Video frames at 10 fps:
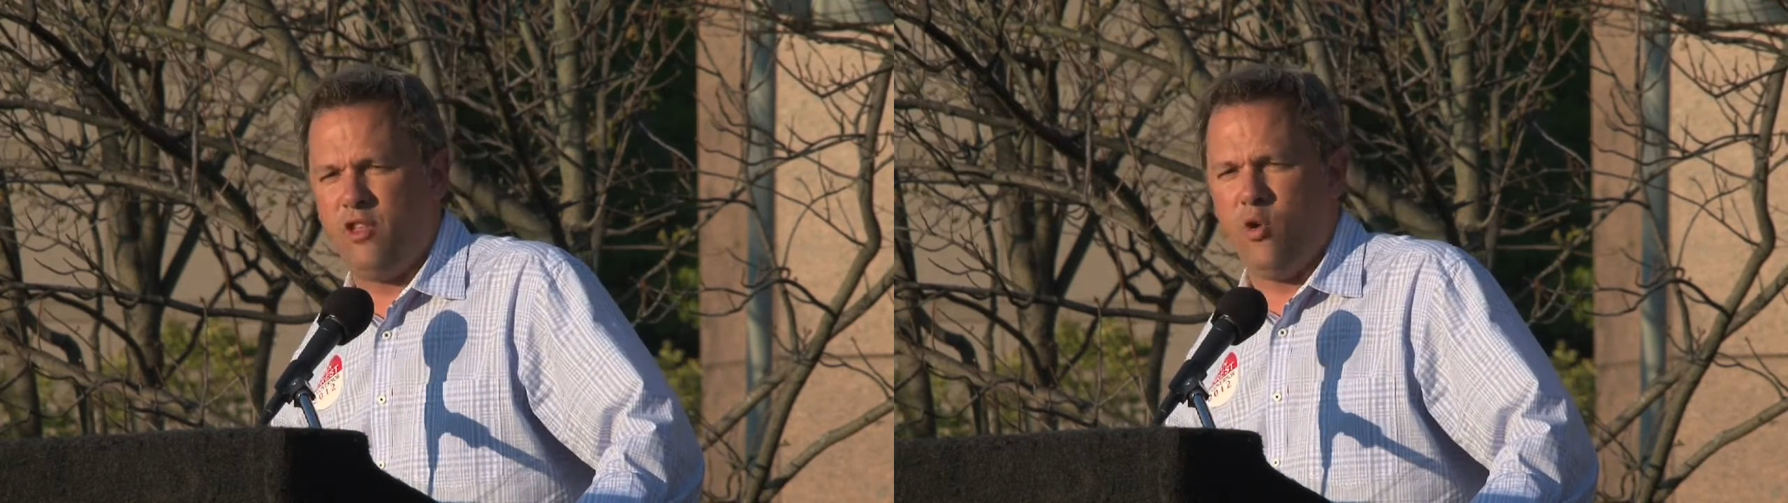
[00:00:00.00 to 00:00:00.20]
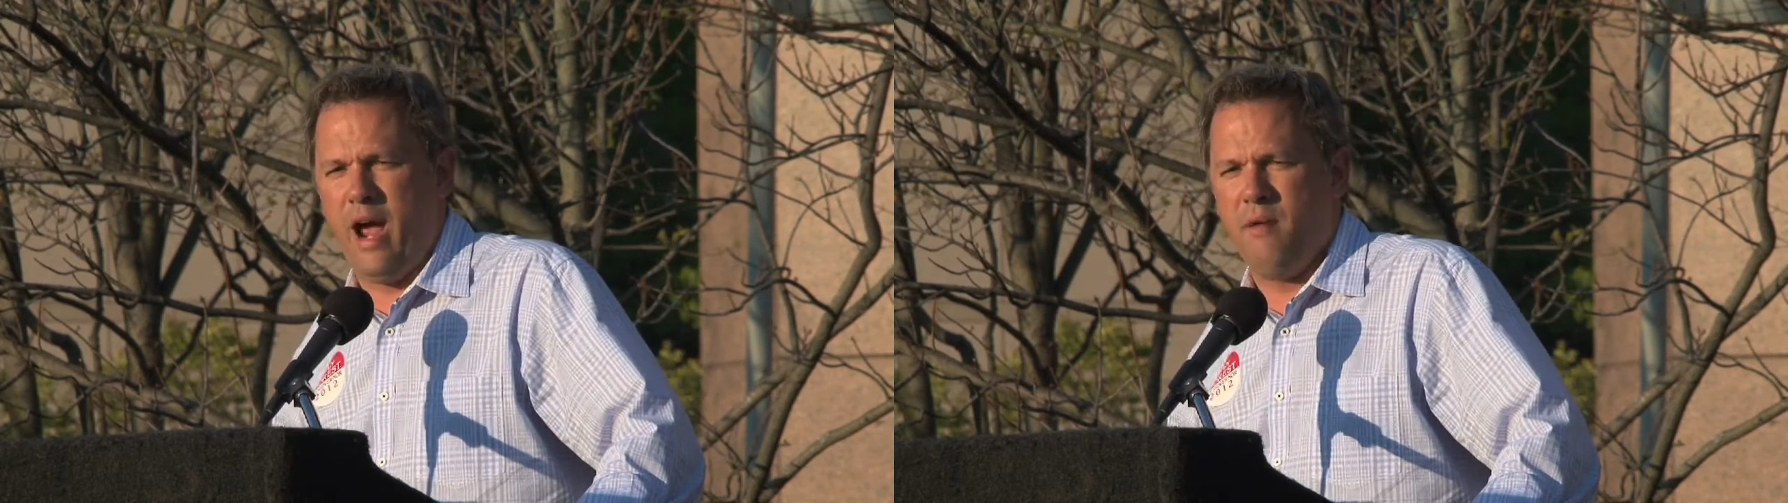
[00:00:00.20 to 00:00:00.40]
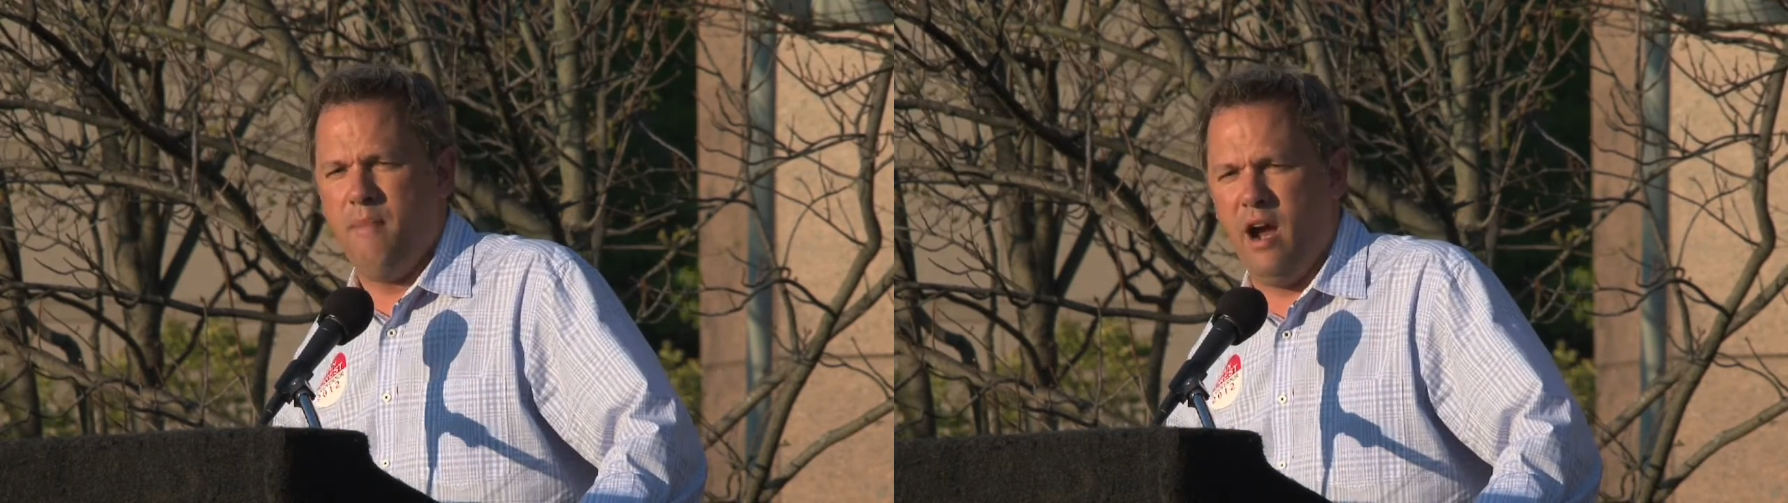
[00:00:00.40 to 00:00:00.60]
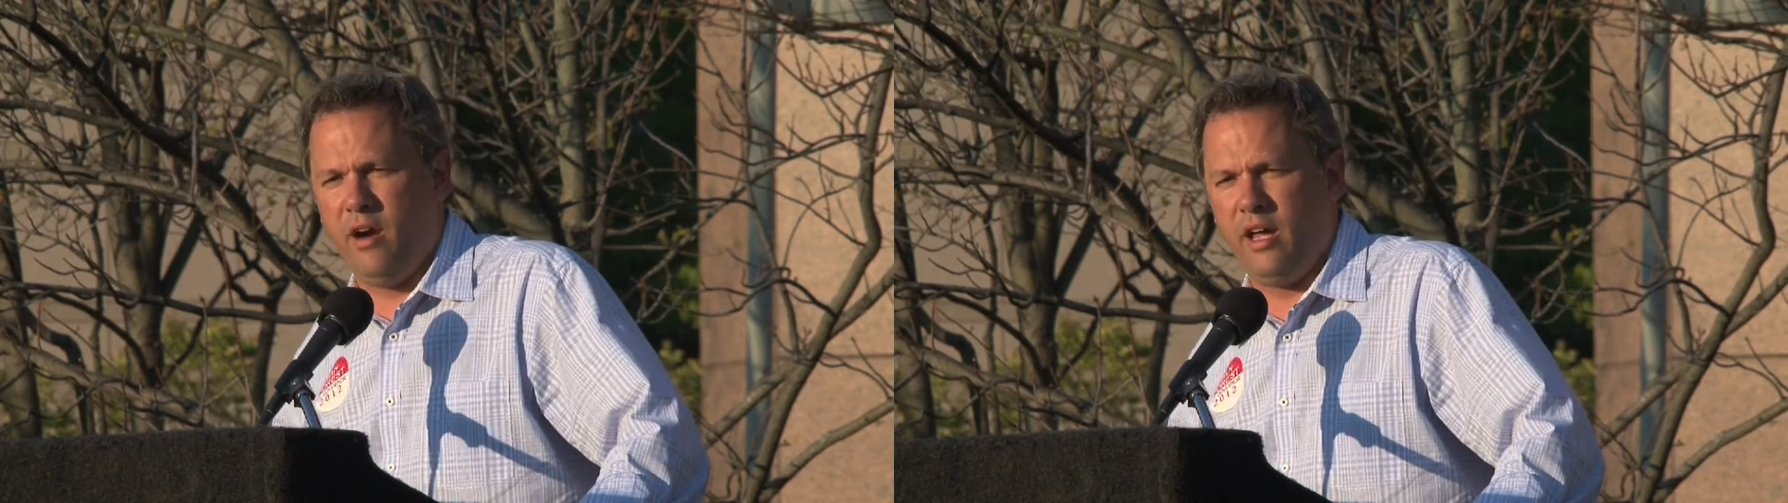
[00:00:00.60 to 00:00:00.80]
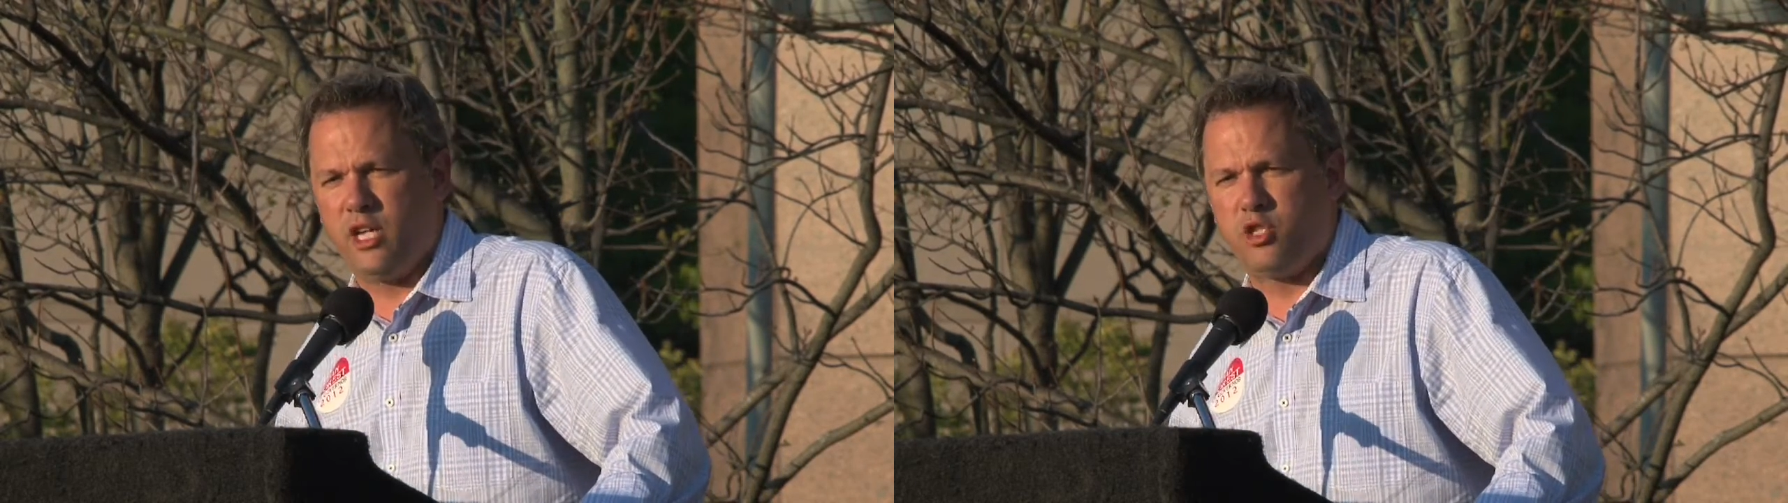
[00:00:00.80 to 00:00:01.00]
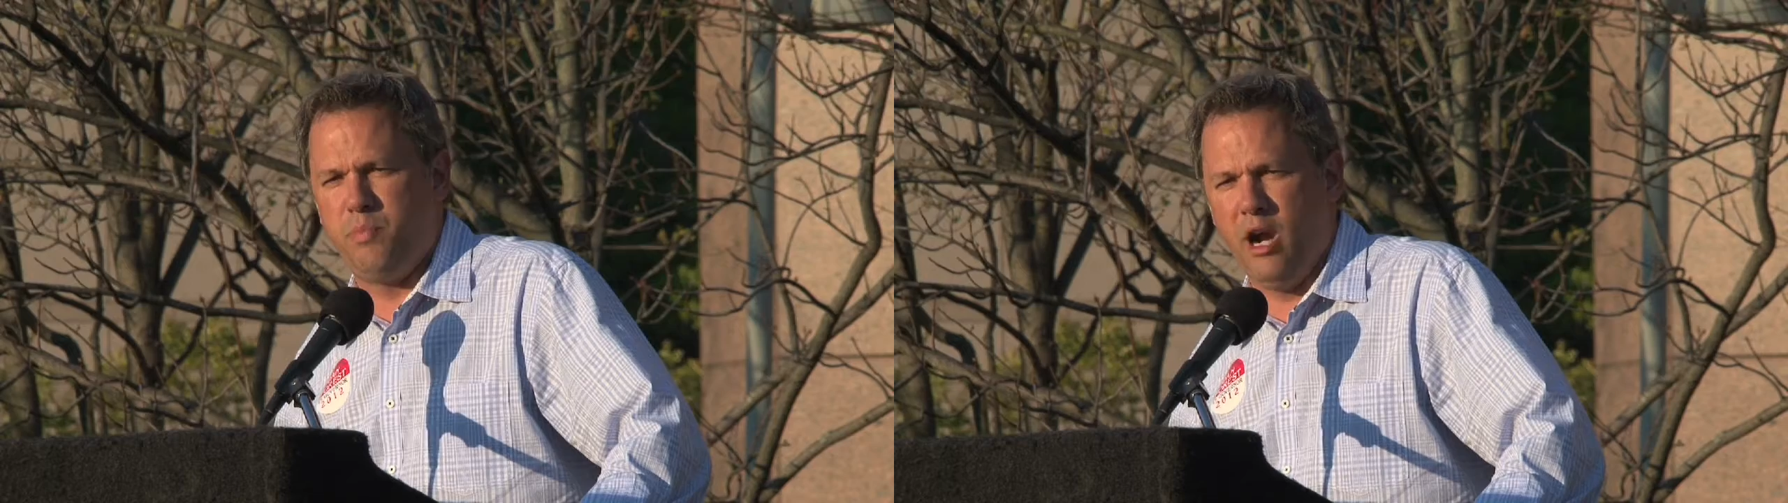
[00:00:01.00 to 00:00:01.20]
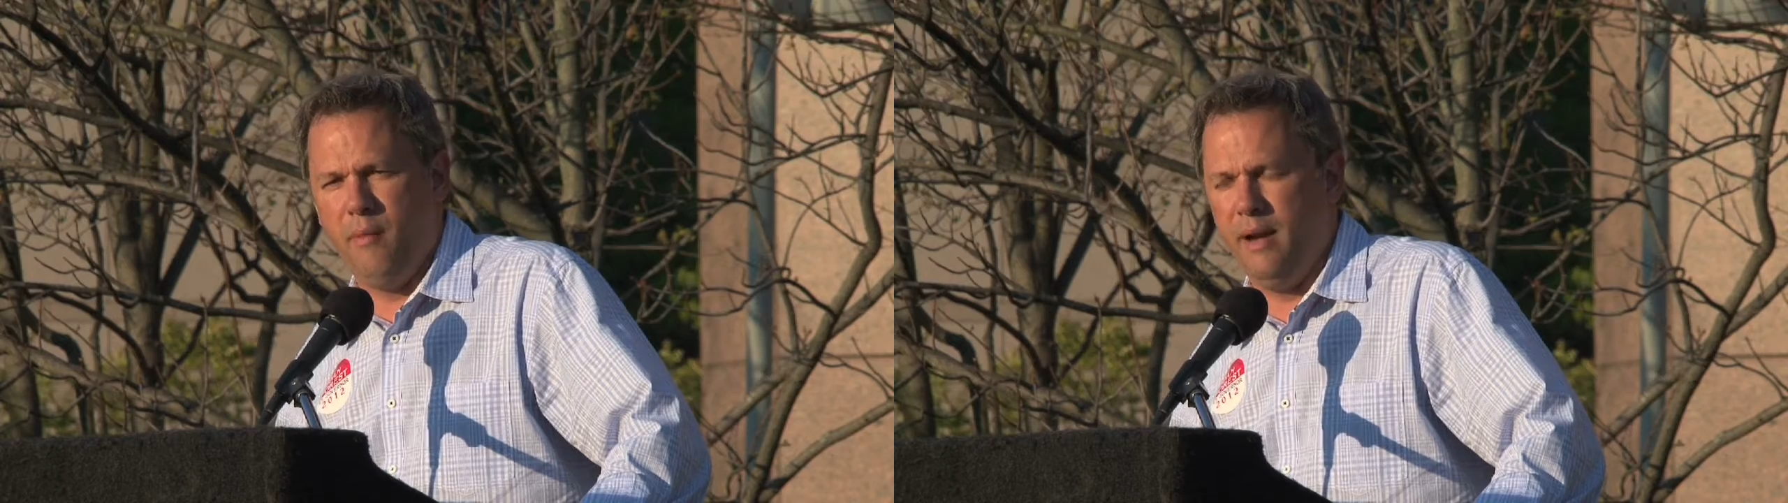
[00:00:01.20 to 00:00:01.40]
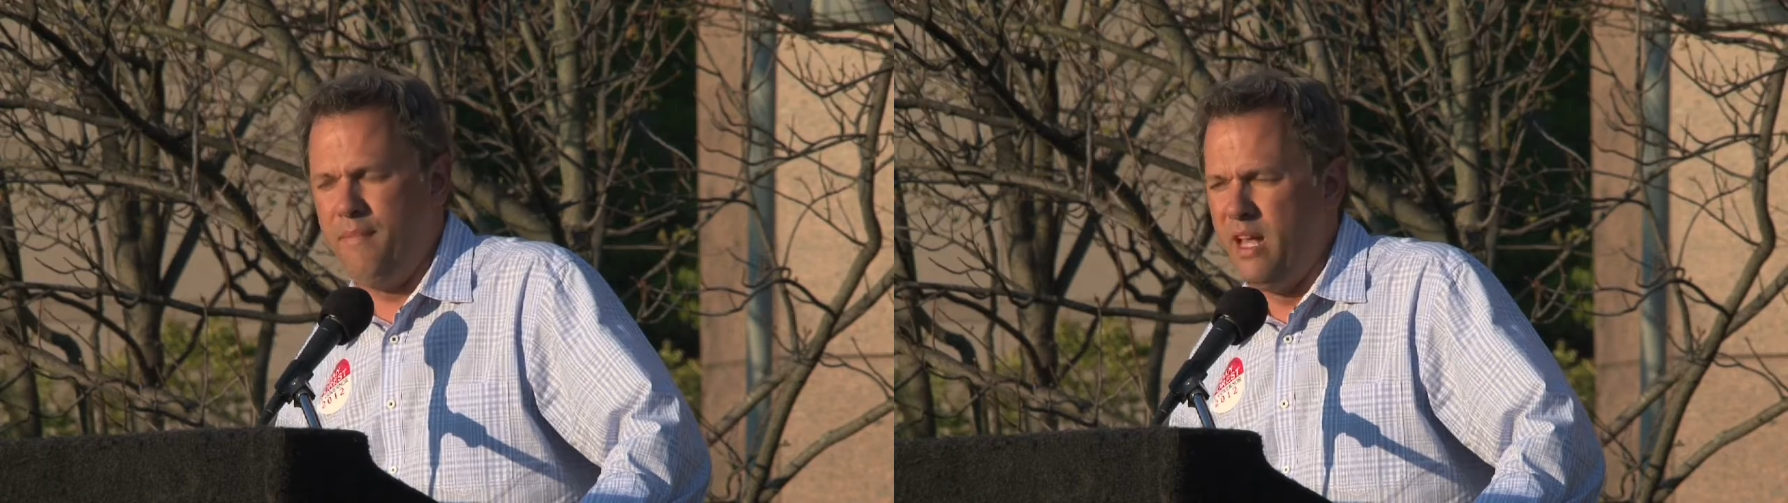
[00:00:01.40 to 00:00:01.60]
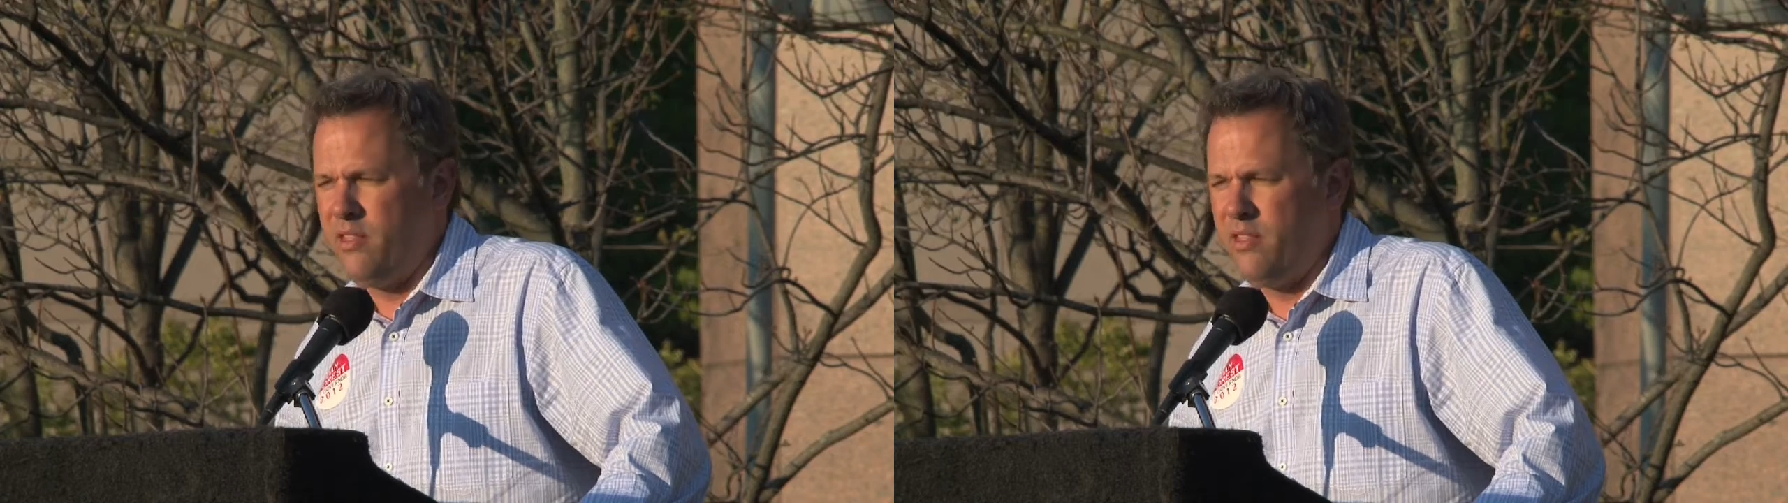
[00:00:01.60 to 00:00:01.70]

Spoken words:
the great American experiment